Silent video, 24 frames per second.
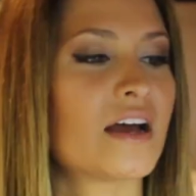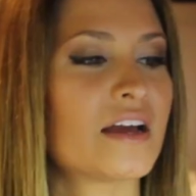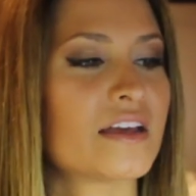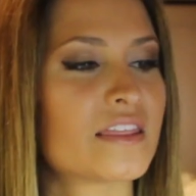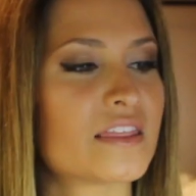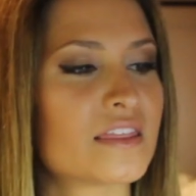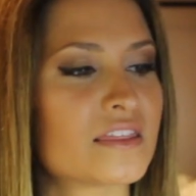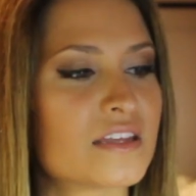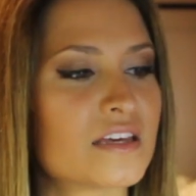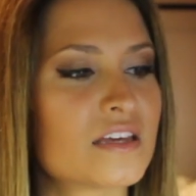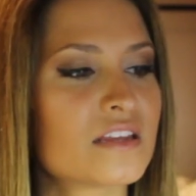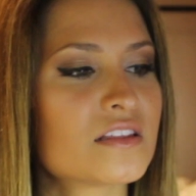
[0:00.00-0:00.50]
I
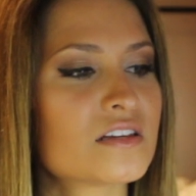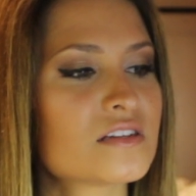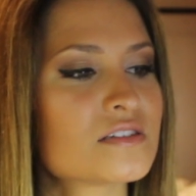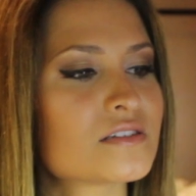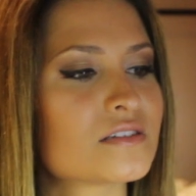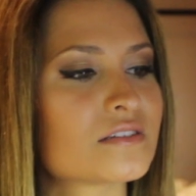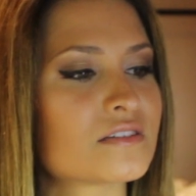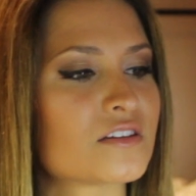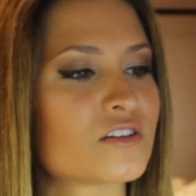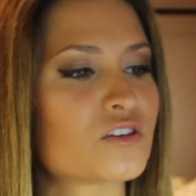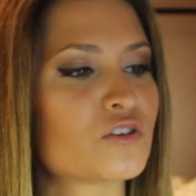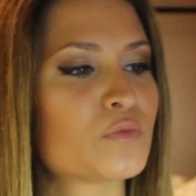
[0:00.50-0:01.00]
think there's
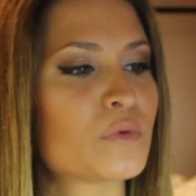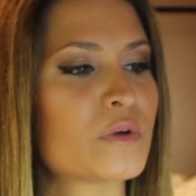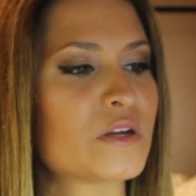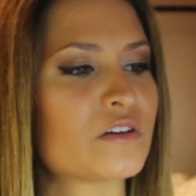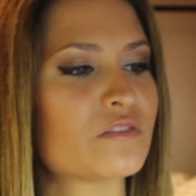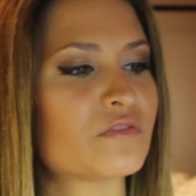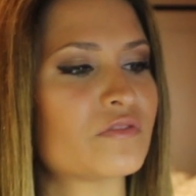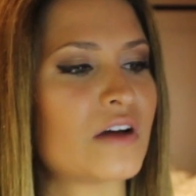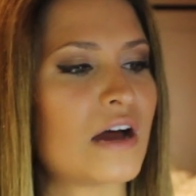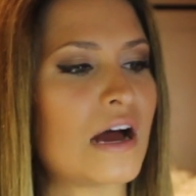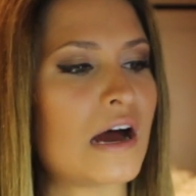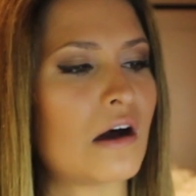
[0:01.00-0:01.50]
a little bit
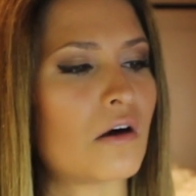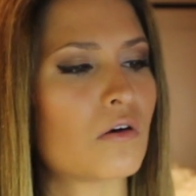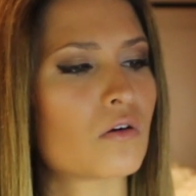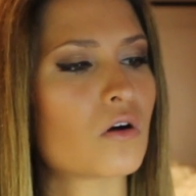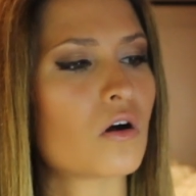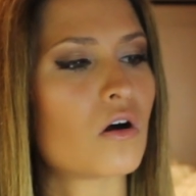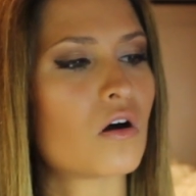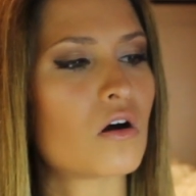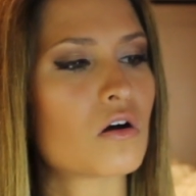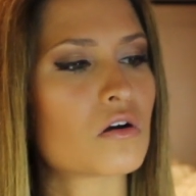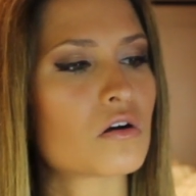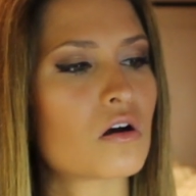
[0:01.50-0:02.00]
of
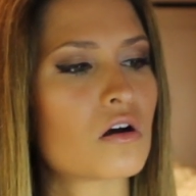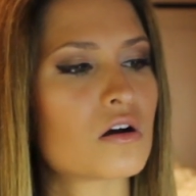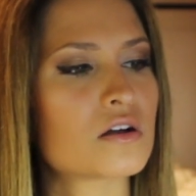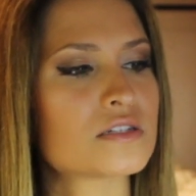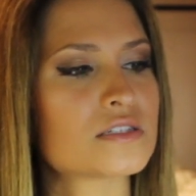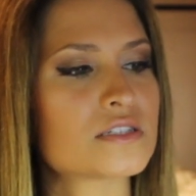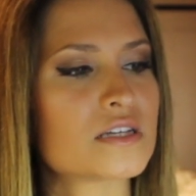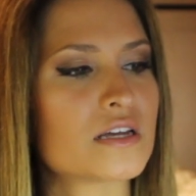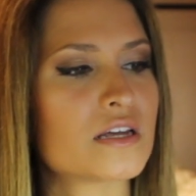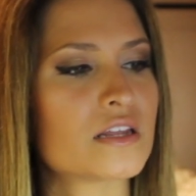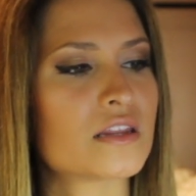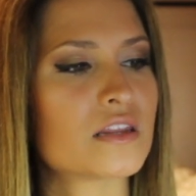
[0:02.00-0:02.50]
alcohol
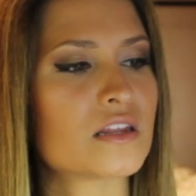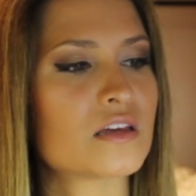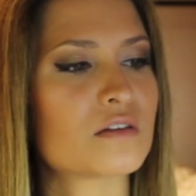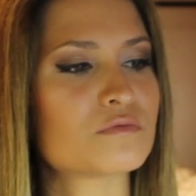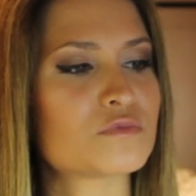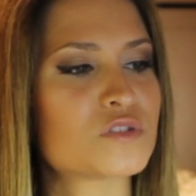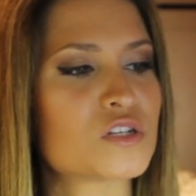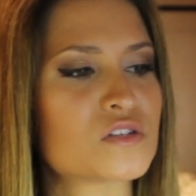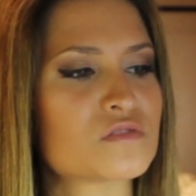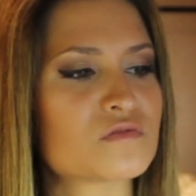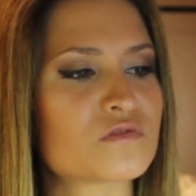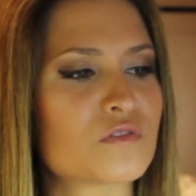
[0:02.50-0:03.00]
content in
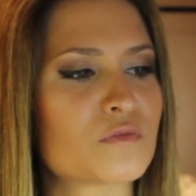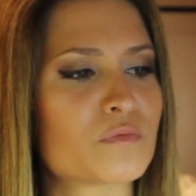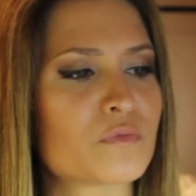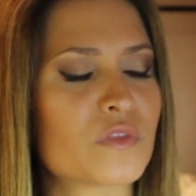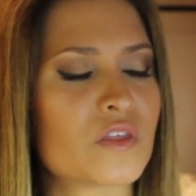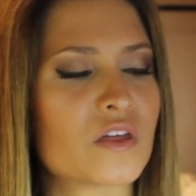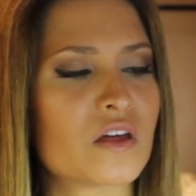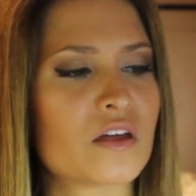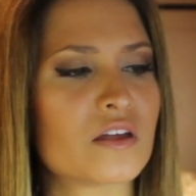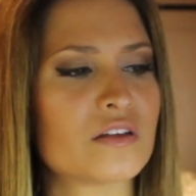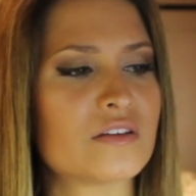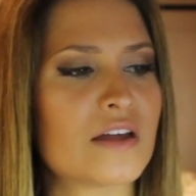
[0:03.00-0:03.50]
them just from
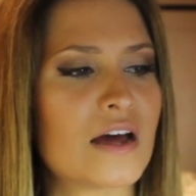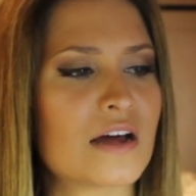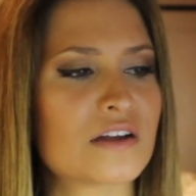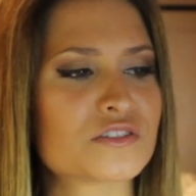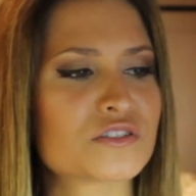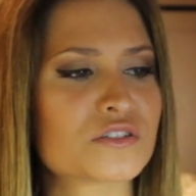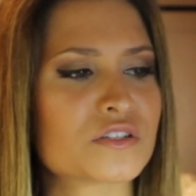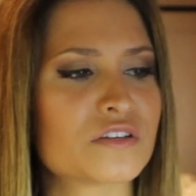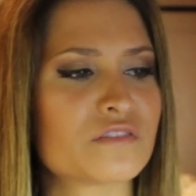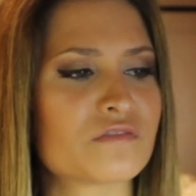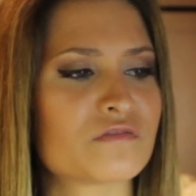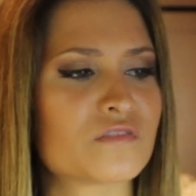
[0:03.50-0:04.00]
the
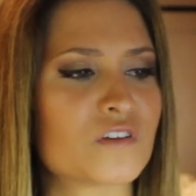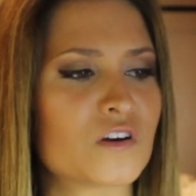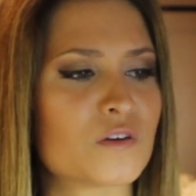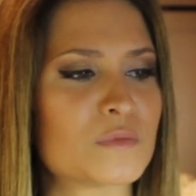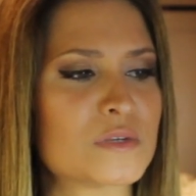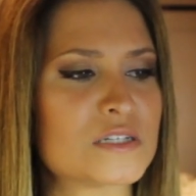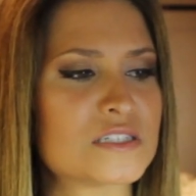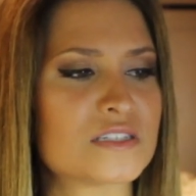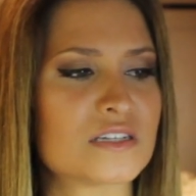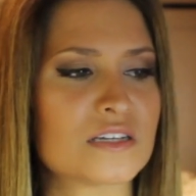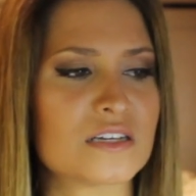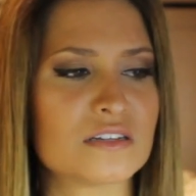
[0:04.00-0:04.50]
naturally
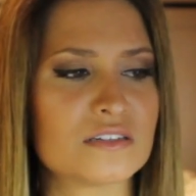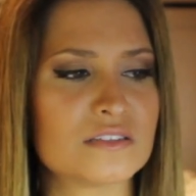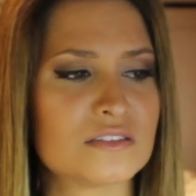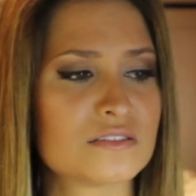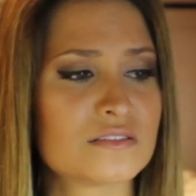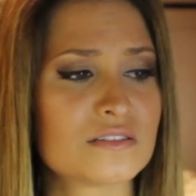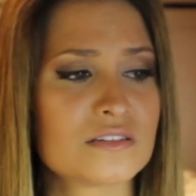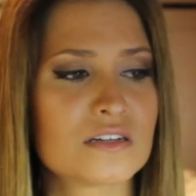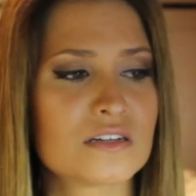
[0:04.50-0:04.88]
fermented